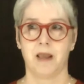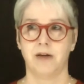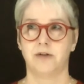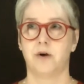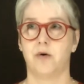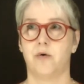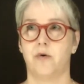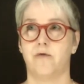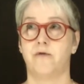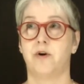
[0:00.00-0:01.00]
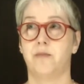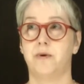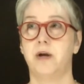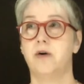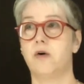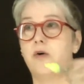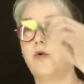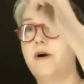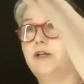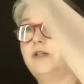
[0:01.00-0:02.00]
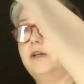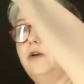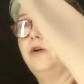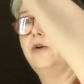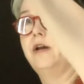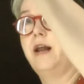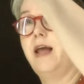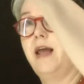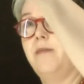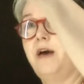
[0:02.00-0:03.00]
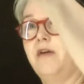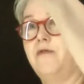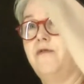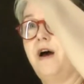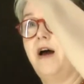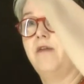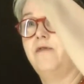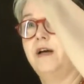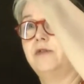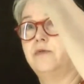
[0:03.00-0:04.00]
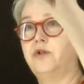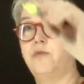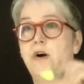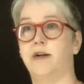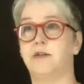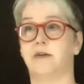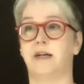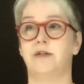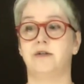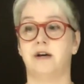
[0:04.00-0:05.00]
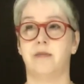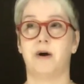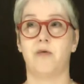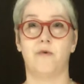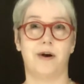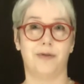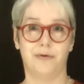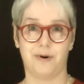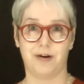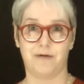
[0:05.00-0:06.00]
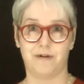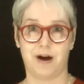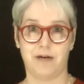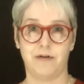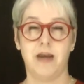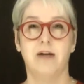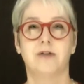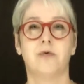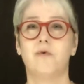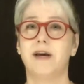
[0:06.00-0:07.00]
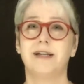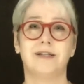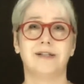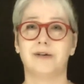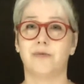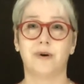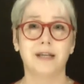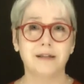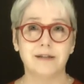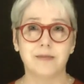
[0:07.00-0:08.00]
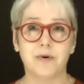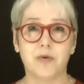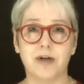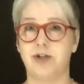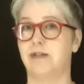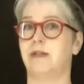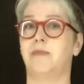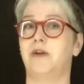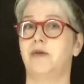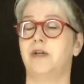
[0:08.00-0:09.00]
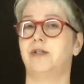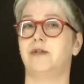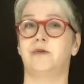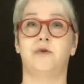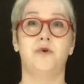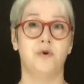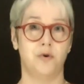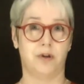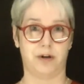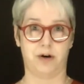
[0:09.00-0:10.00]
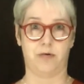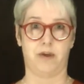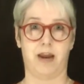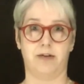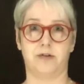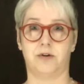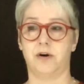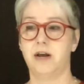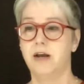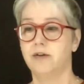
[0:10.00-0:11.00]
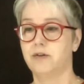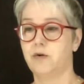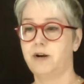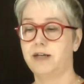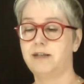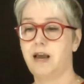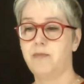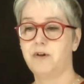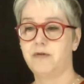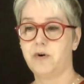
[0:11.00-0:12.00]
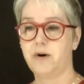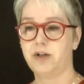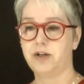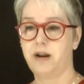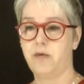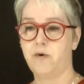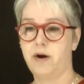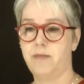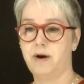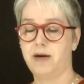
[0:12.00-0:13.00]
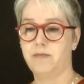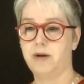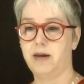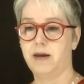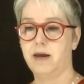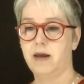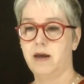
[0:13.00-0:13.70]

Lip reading: So for your big goal question, you're going to aim at a 5. That's what you want. So let's talk about 1, 3, and 5. So 1 is just a really simple question, something you could just Google and know the answer. So an example of a question at 1 might be,